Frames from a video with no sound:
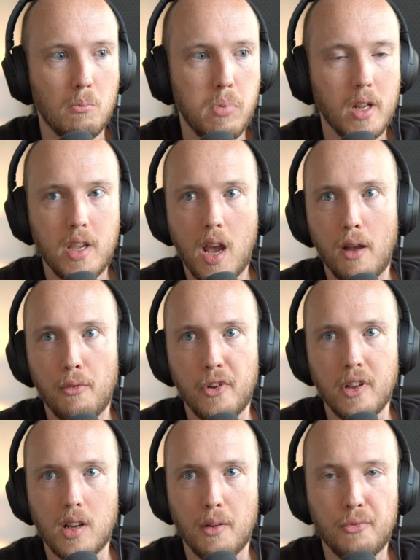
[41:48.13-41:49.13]
But yeah, I
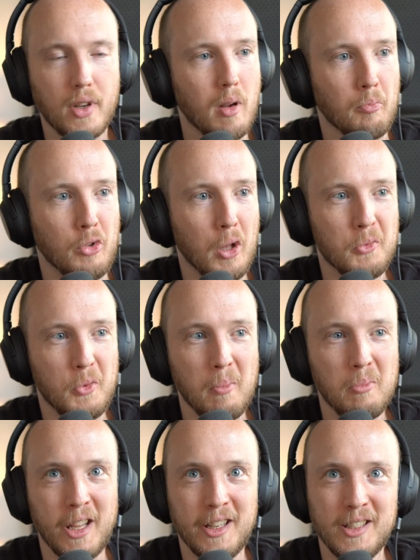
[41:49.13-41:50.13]
think I'm done
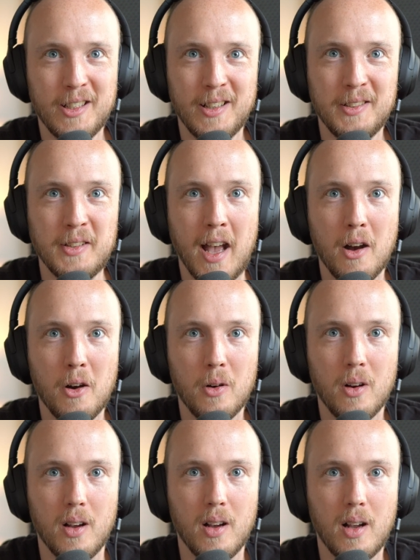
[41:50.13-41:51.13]
rambling
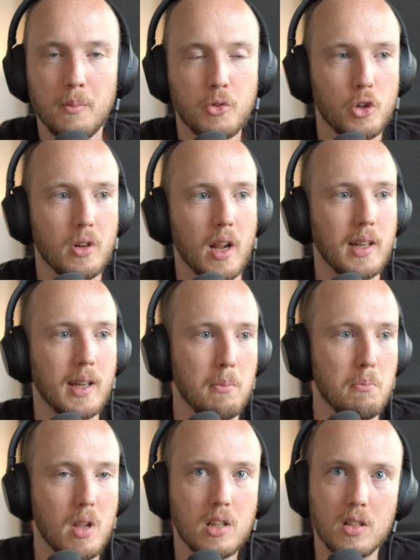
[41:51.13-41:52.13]
now. I'm sure that I
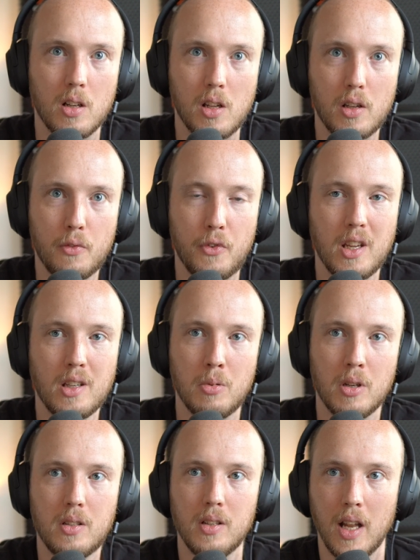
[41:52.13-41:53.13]
missed a lot of things,
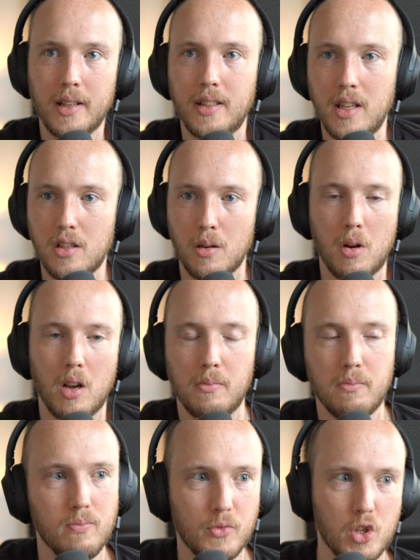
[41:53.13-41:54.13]
but like these are my
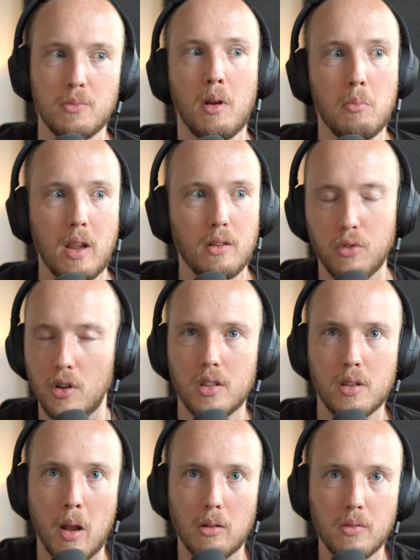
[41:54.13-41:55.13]
main
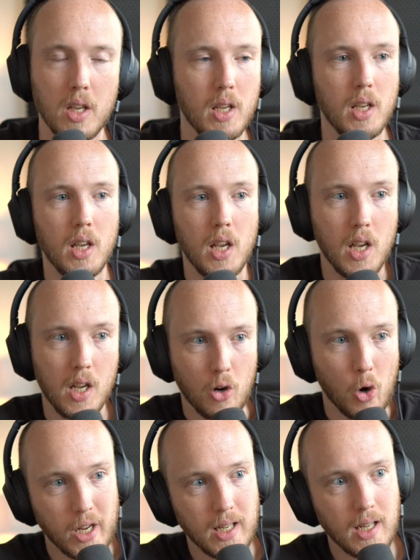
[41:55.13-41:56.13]
thoughts about
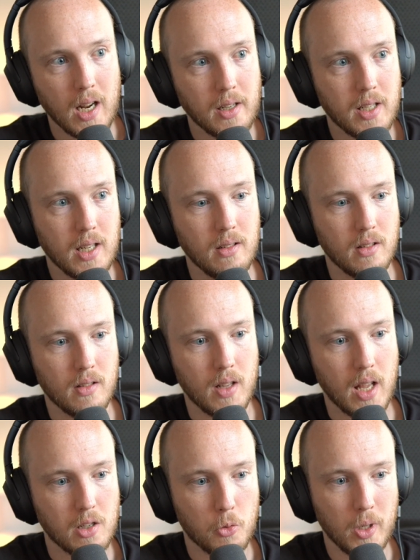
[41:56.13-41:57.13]
Houdini 19
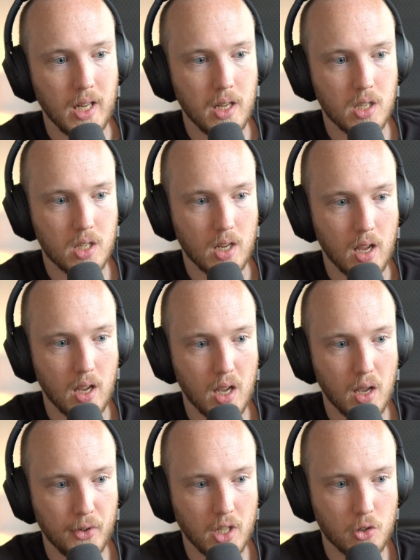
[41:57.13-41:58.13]
as a release.
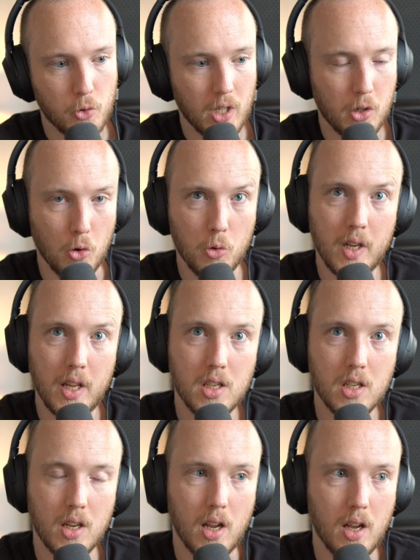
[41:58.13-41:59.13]
I think it's a really cool
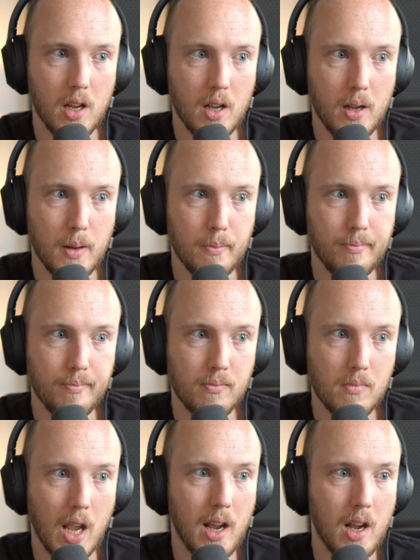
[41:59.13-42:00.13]
release.
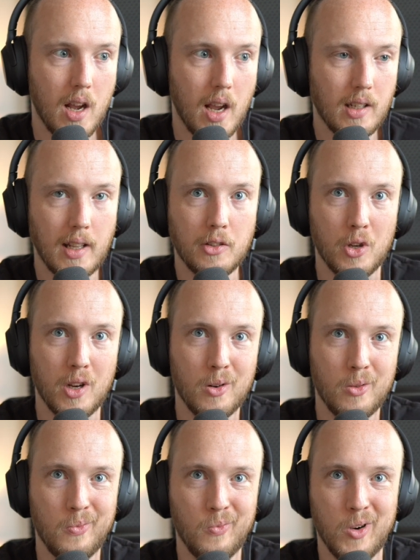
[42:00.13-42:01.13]
I'd like to
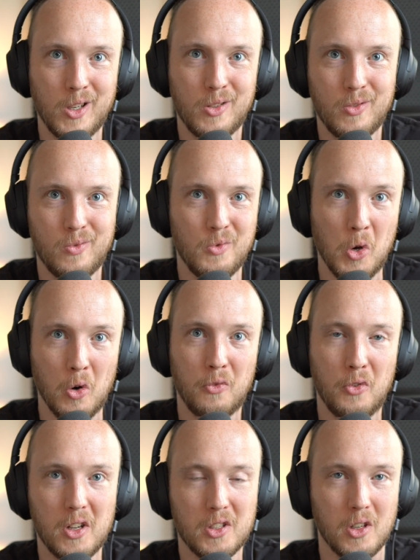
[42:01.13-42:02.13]
hear what your
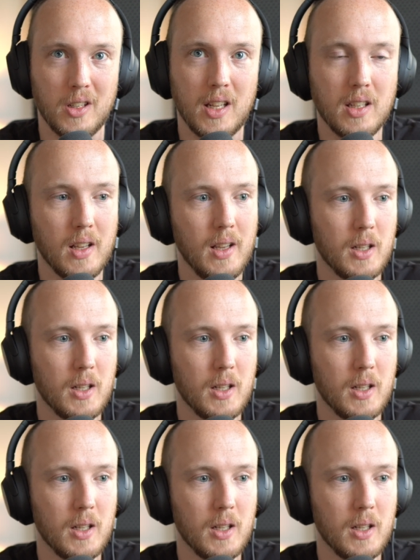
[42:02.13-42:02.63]
thoughts on it.